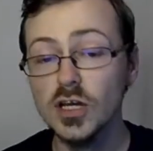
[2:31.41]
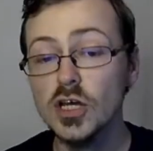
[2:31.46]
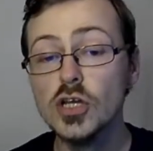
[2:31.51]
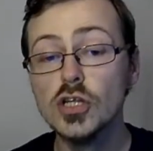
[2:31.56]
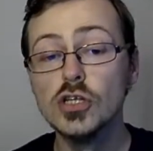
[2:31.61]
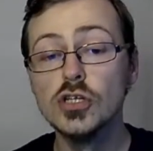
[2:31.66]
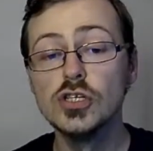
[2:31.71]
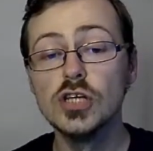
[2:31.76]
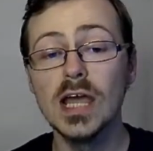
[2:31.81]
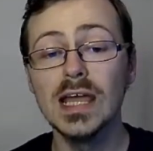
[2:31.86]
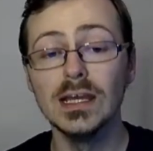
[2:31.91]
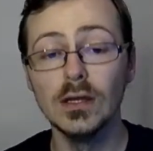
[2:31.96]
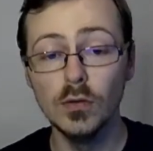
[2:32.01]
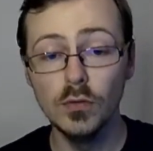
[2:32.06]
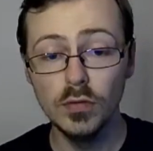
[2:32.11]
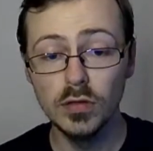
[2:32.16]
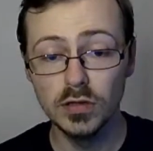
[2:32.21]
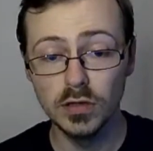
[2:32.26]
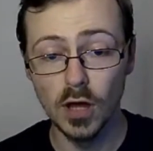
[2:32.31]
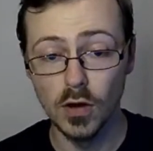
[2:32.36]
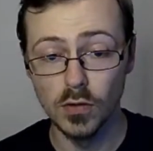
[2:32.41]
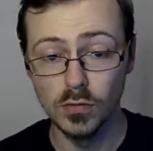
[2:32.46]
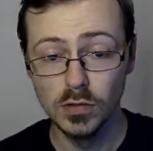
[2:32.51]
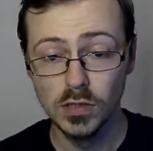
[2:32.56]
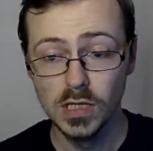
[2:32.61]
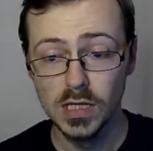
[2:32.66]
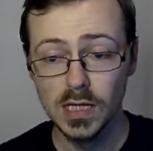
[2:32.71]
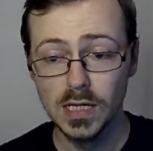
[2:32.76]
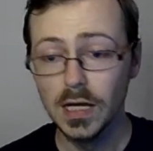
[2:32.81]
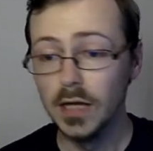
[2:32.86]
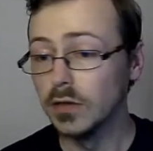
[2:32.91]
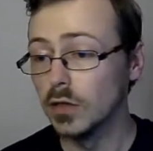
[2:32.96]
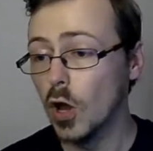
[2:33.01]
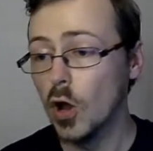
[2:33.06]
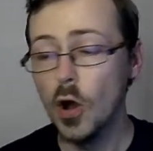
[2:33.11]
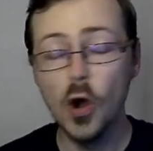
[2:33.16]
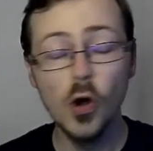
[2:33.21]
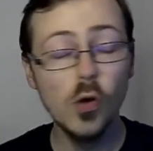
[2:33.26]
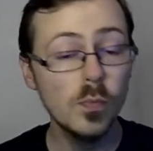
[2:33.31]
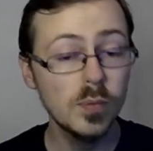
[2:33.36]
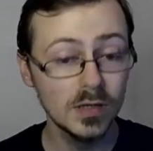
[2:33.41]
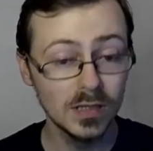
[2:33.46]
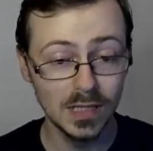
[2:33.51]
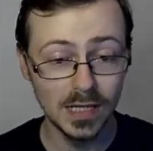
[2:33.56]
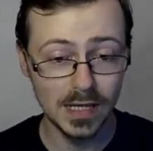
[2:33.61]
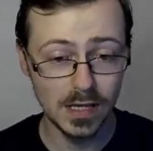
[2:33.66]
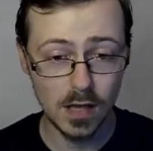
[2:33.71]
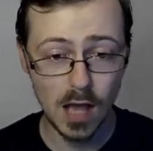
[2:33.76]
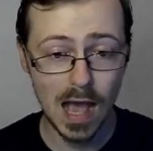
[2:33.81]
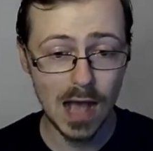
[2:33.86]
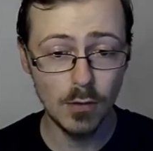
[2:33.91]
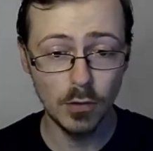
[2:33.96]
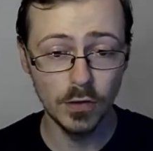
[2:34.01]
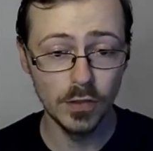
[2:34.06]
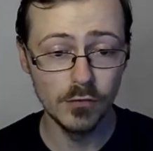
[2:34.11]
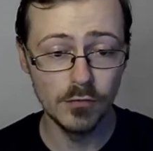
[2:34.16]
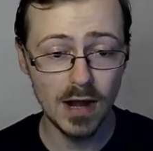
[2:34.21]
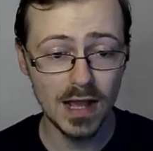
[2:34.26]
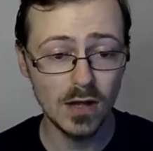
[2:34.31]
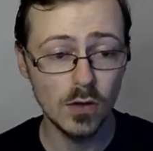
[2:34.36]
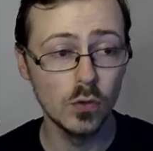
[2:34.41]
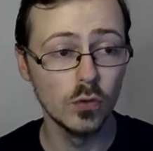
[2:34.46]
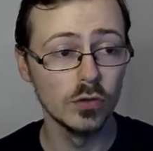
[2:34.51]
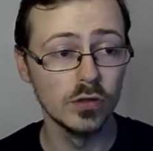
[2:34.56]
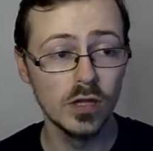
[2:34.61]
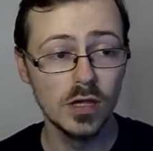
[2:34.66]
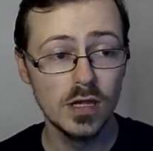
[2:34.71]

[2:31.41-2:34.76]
Jey Uso has openly, out on the record,